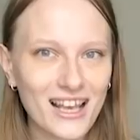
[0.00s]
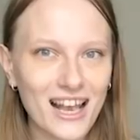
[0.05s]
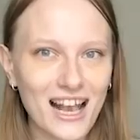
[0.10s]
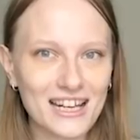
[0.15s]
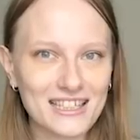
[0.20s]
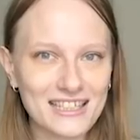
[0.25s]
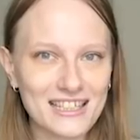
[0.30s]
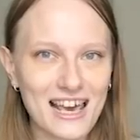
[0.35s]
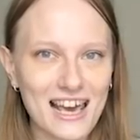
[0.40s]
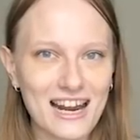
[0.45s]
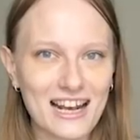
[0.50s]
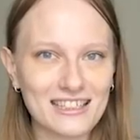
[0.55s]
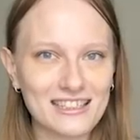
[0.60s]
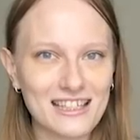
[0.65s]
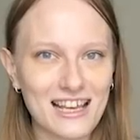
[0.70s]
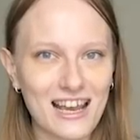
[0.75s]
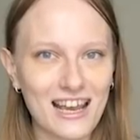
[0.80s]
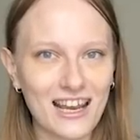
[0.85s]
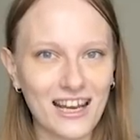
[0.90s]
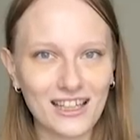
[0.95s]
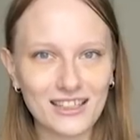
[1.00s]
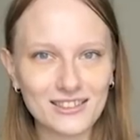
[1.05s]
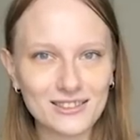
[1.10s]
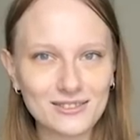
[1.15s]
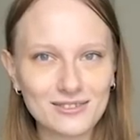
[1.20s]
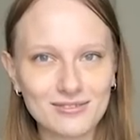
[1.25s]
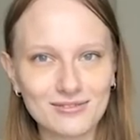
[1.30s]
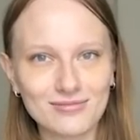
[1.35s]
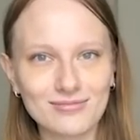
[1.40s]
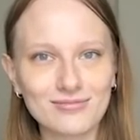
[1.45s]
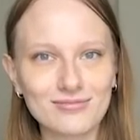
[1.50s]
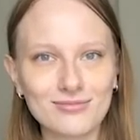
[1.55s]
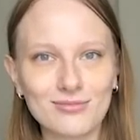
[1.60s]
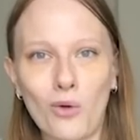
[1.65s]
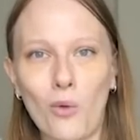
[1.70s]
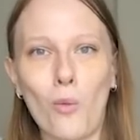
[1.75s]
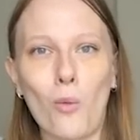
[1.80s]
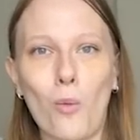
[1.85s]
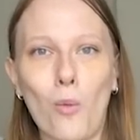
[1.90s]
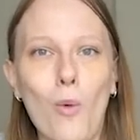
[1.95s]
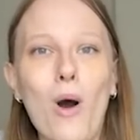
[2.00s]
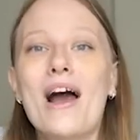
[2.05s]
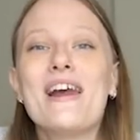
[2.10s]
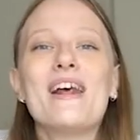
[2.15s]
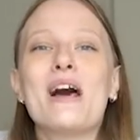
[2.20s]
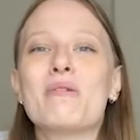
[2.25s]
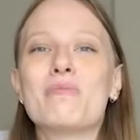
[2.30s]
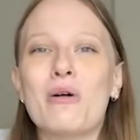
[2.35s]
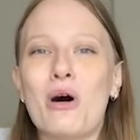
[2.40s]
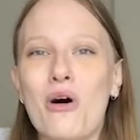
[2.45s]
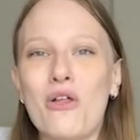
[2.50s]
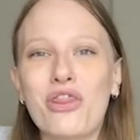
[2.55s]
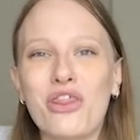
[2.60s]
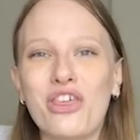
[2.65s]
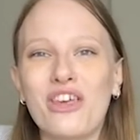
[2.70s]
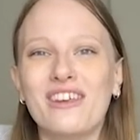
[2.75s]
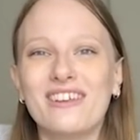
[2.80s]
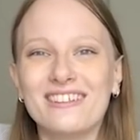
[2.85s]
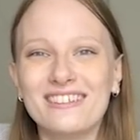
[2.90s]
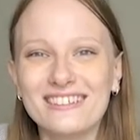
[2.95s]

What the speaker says: And to that I say, why not both?